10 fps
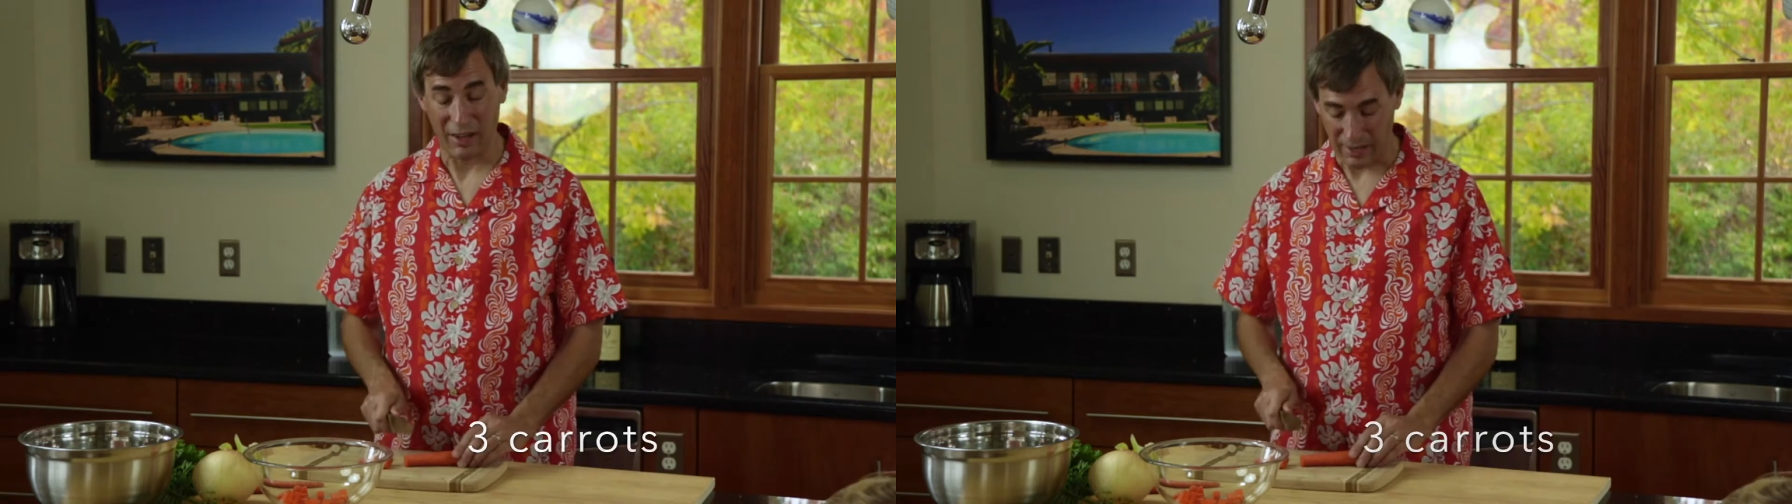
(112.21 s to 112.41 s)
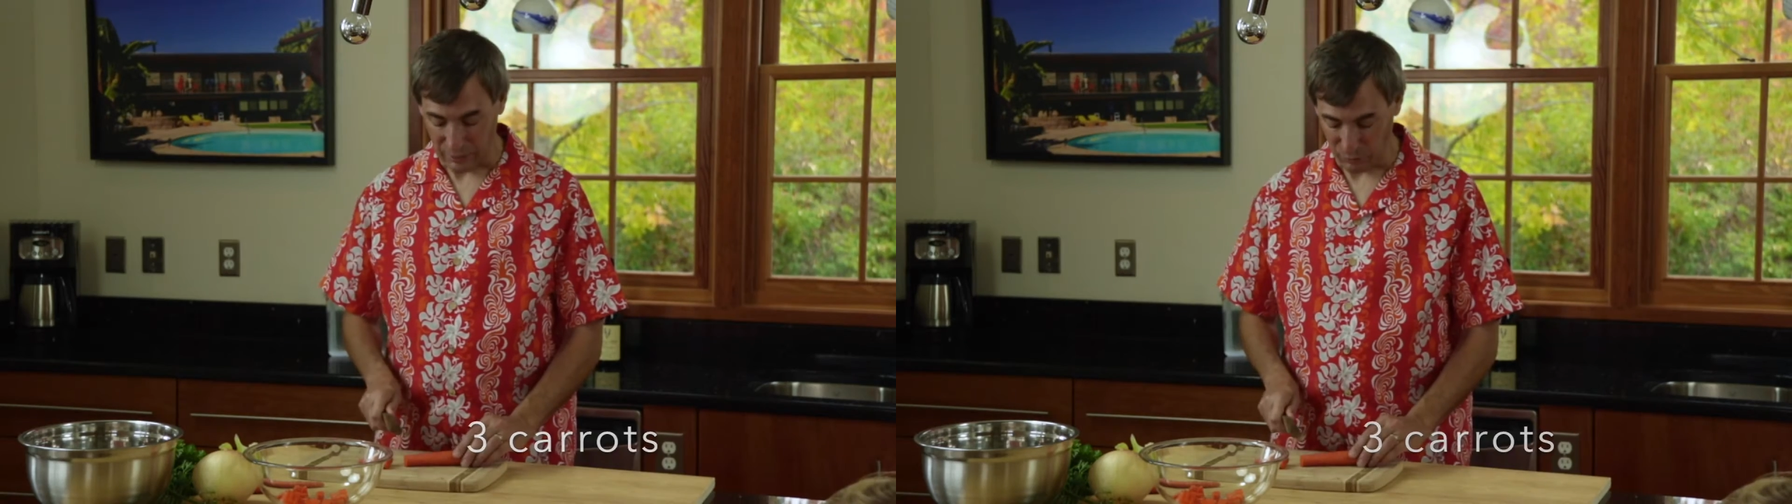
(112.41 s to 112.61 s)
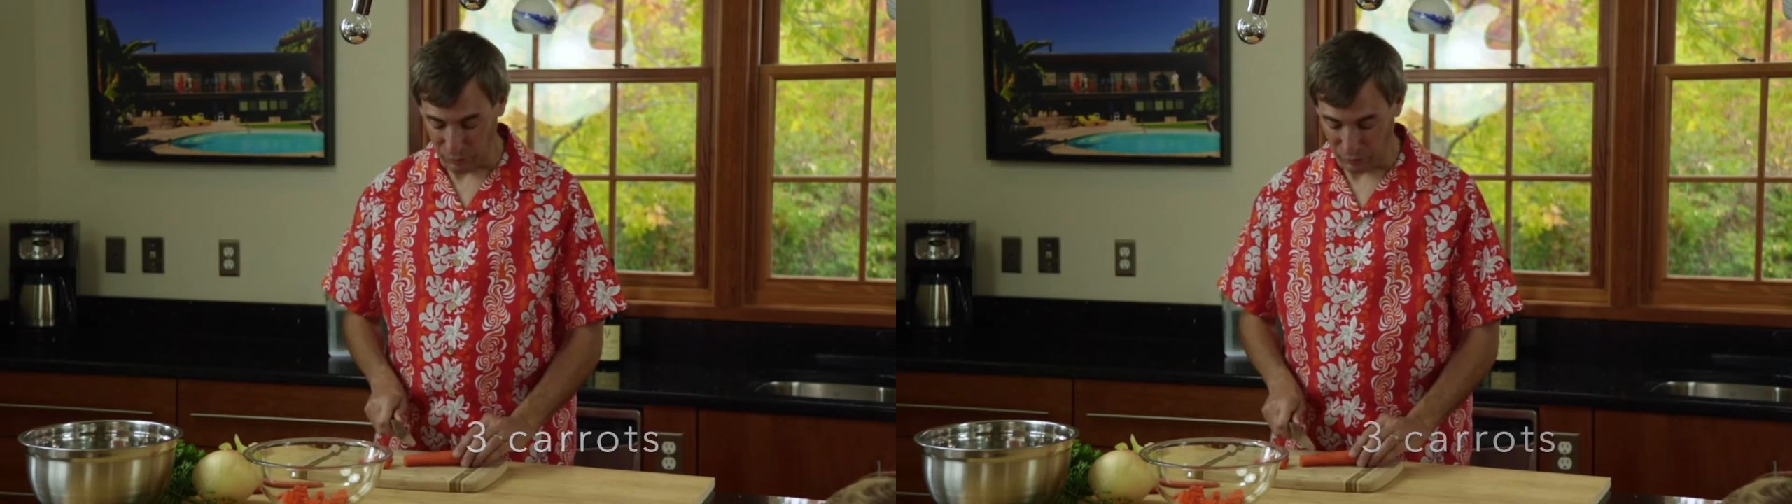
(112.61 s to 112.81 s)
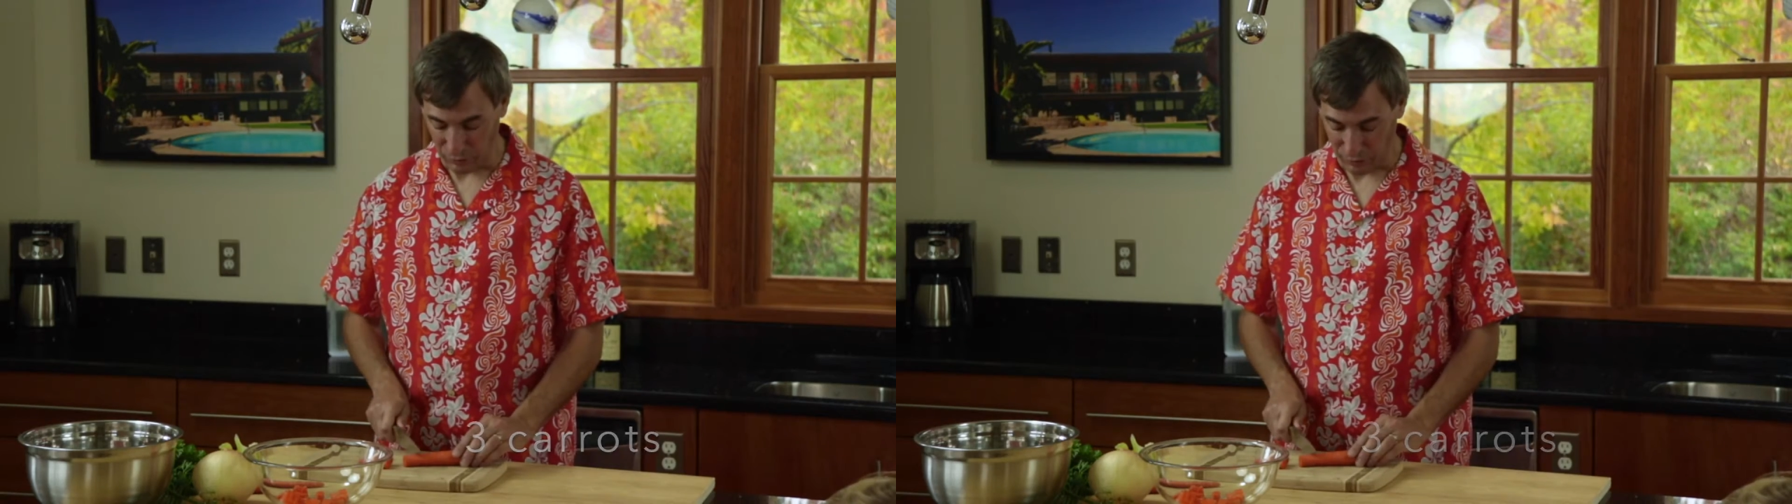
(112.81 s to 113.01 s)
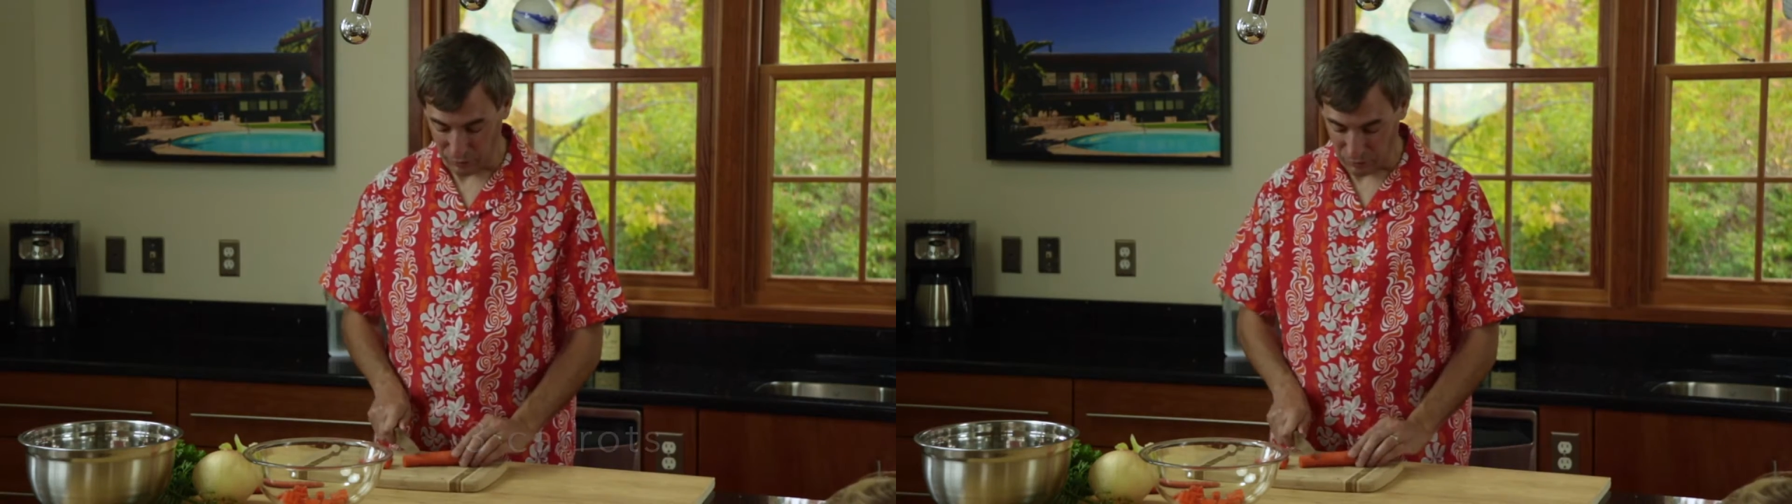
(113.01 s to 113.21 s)
I
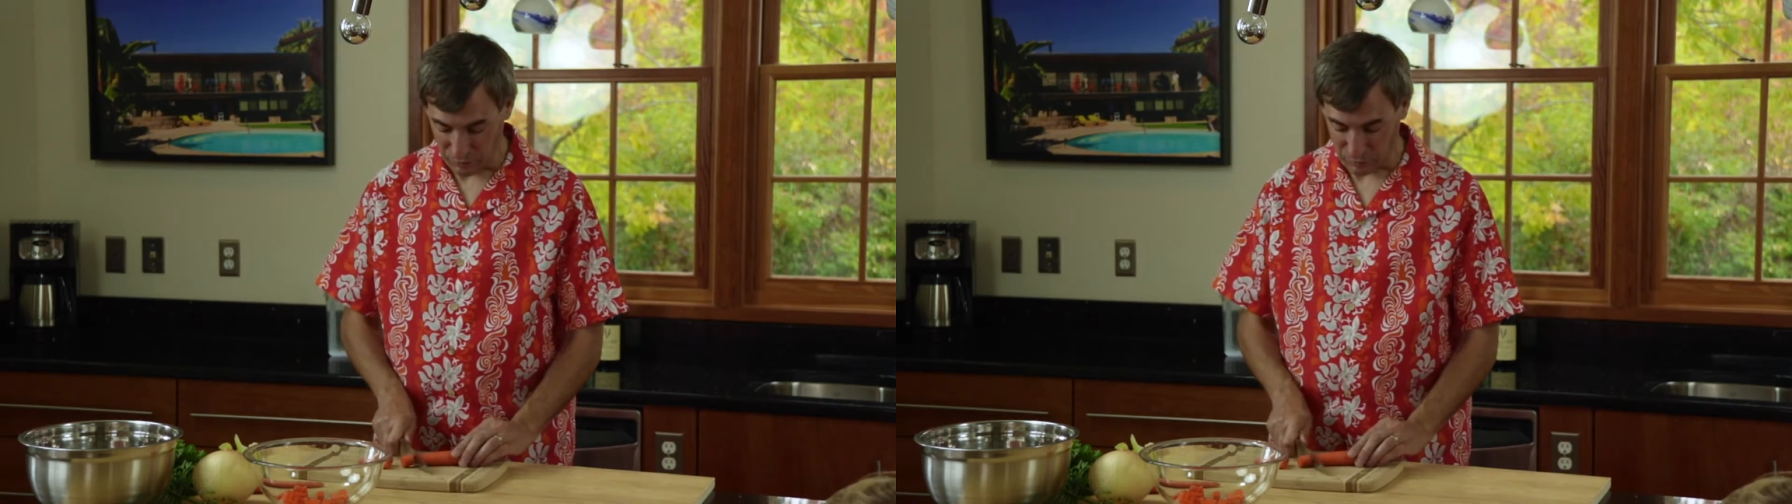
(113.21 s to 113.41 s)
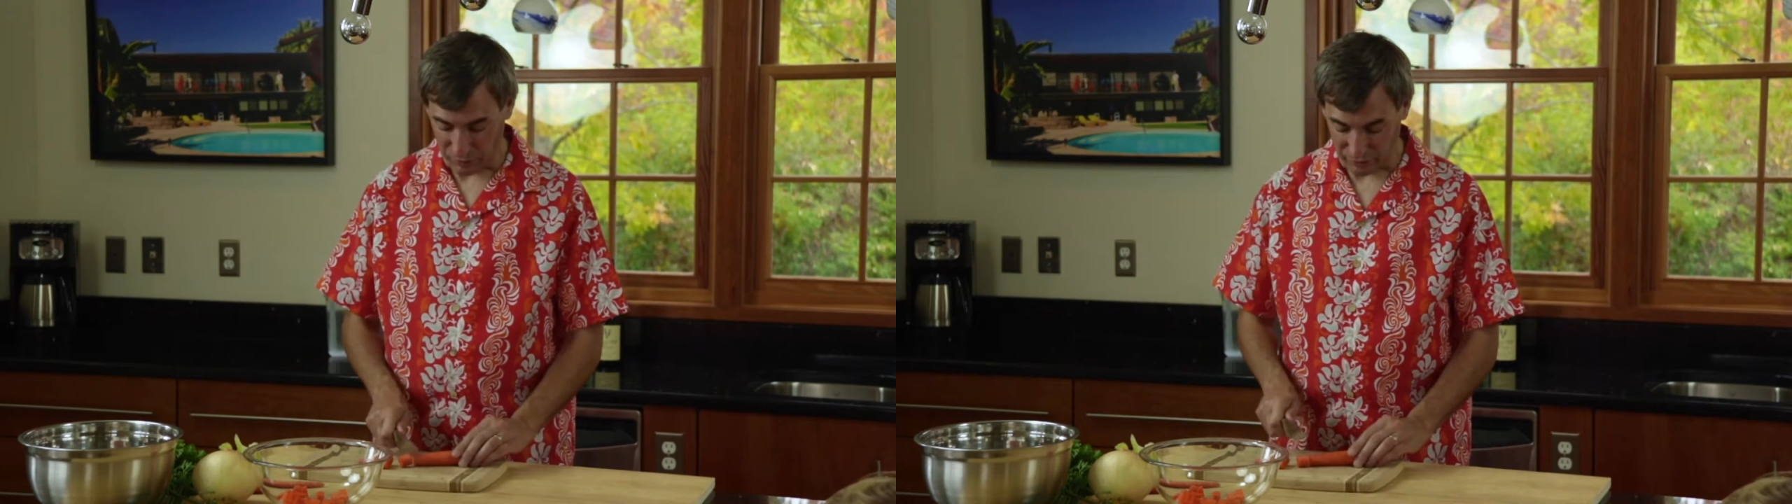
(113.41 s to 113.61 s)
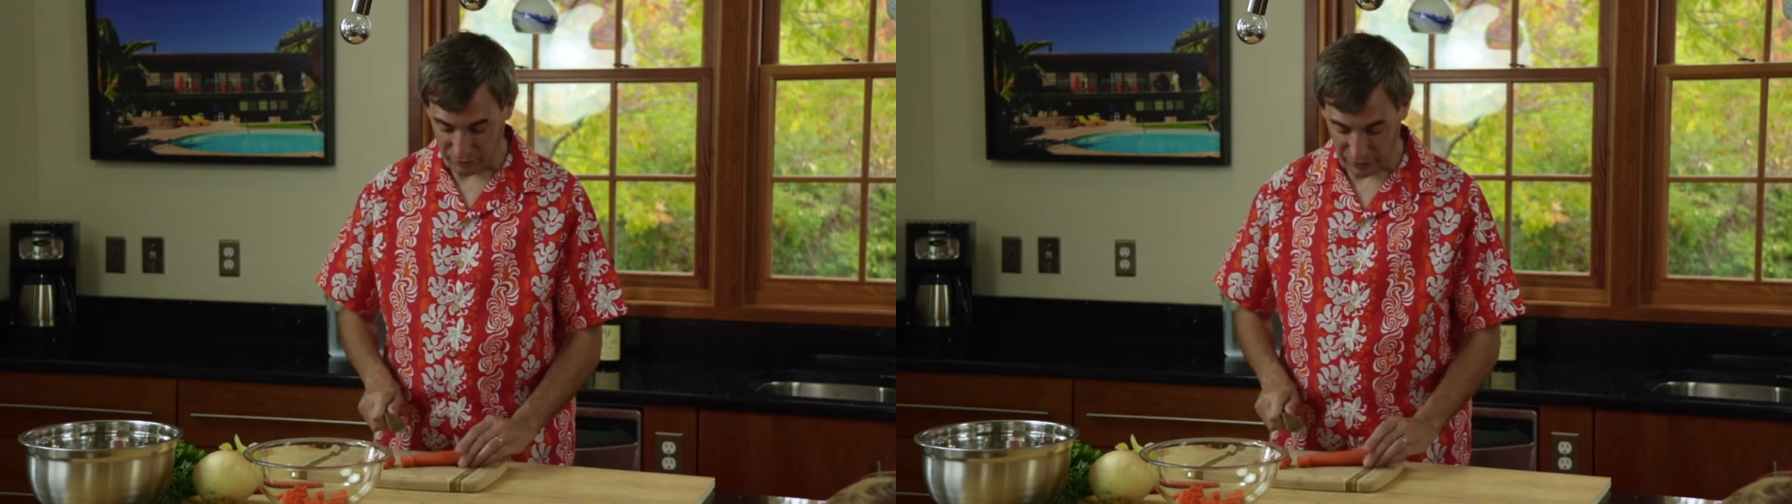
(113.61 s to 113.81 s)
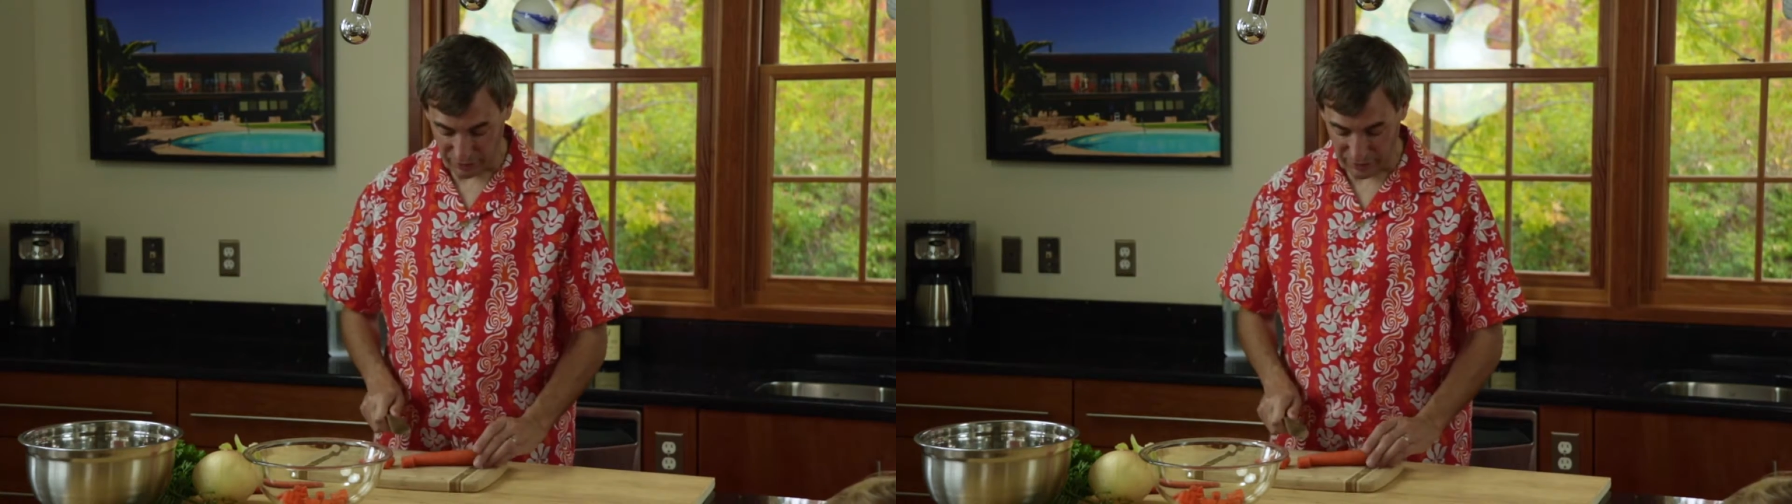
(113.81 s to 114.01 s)
will probably cut in